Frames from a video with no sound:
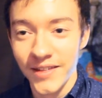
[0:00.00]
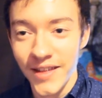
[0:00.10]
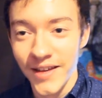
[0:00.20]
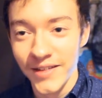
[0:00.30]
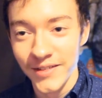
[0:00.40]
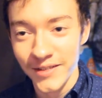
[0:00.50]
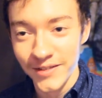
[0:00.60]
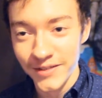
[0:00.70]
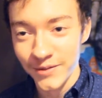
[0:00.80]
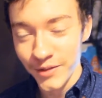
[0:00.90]
That
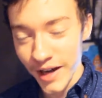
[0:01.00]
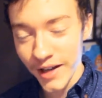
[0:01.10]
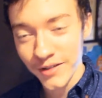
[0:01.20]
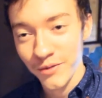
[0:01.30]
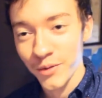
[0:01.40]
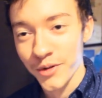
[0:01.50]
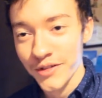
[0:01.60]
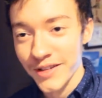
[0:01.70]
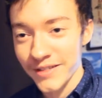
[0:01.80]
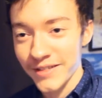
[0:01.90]
kind of
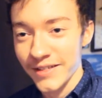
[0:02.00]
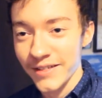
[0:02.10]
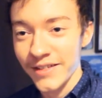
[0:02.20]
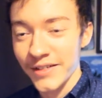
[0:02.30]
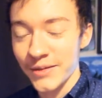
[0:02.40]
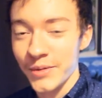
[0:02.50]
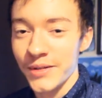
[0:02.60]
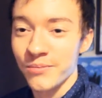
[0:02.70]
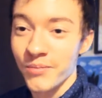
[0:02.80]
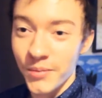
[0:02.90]
worked a little
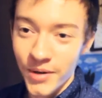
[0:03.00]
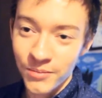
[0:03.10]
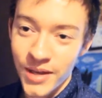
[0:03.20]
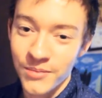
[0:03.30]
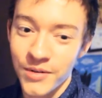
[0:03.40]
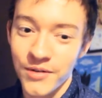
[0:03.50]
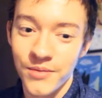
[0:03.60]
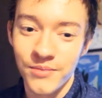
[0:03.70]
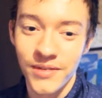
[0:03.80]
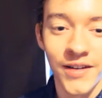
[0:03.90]
bit. My mom came
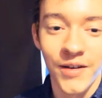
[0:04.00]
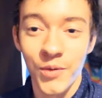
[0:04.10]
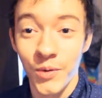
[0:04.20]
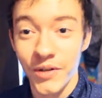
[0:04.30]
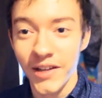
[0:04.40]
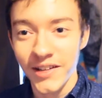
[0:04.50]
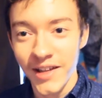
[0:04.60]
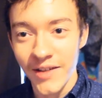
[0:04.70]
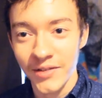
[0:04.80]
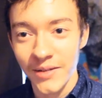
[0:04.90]
home. We were kind of
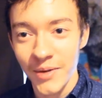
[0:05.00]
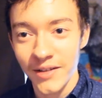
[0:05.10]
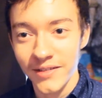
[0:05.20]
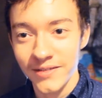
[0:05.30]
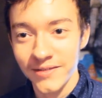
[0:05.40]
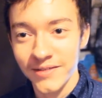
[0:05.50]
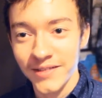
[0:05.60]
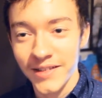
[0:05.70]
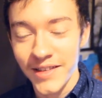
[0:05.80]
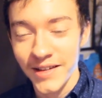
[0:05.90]
laughing about it
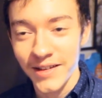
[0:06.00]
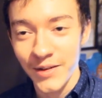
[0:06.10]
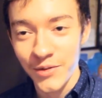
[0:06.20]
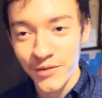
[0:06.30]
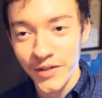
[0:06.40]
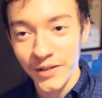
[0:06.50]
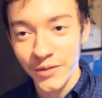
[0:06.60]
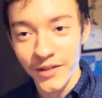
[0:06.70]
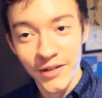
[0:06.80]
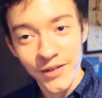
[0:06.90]
because it was funny.
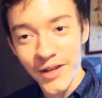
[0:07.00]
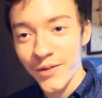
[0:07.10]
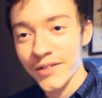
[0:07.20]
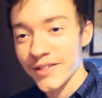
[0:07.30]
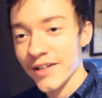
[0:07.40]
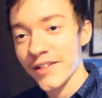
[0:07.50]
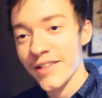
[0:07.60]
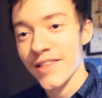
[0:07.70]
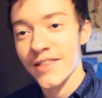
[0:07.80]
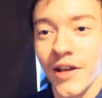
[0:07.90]
We're like, okay, we're gonna tell
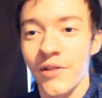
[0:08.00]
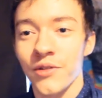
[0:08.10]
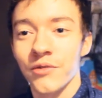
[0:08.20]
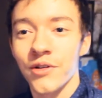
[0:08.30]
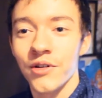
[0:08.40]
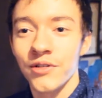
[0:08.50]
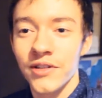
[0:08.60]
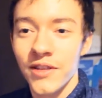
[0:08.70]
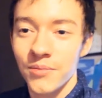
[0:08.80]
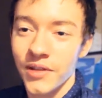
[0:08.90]
this down the road.
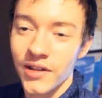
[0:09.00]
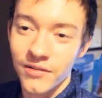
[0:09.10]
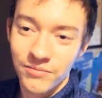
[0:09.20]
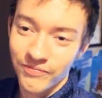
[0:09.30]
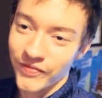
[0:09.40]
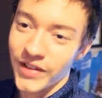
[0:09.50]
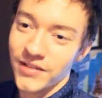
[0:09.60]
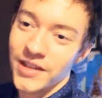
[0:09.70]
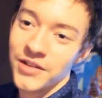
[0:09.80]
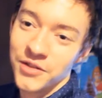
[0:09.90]
It's gonna be like a
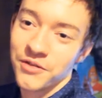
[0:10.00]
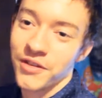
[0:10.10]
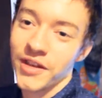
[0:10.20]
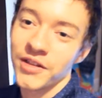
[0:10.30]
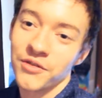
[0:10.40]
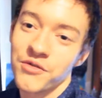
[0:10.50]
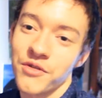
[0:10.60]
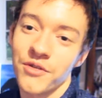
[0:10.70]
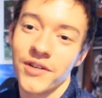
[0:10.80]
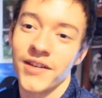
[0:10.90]
10 years later
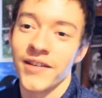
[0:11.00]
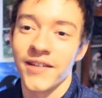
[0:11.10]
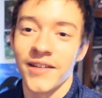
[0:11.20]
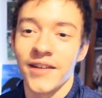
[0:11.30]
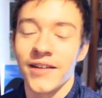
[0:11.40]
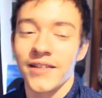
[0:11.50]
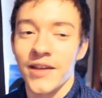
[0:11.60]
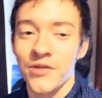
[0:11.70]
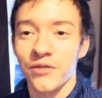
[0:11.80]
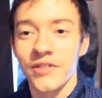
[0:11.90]
joke
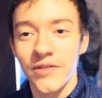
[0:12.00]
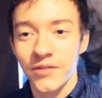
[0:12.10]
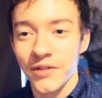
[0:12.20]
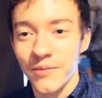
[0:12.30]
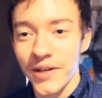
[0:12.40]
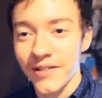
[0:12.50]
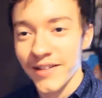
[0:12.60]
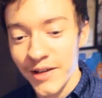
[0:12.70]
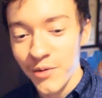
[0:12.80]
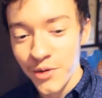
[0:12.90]
that she'll never know about.
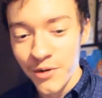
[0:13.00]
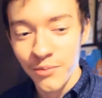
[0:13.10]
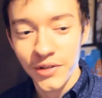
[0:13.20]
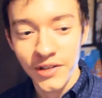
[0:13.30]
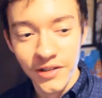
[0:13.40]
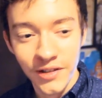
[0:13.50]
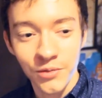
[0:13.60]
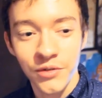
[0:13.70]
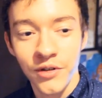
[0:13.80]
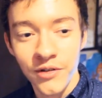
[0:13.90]
It was going pretty
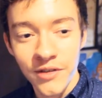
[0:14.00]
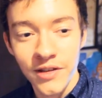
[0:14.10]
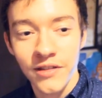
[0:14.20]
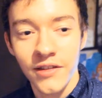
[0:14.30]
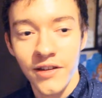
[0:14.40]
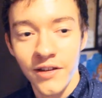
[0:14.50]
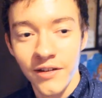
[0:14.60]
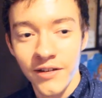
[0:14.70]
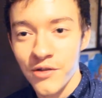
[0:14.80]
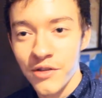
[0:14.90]
good. We're all sitting
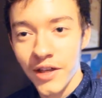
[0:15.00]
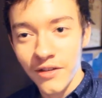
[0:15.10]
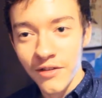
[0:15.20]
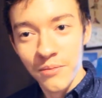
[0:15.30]
there. She's kind of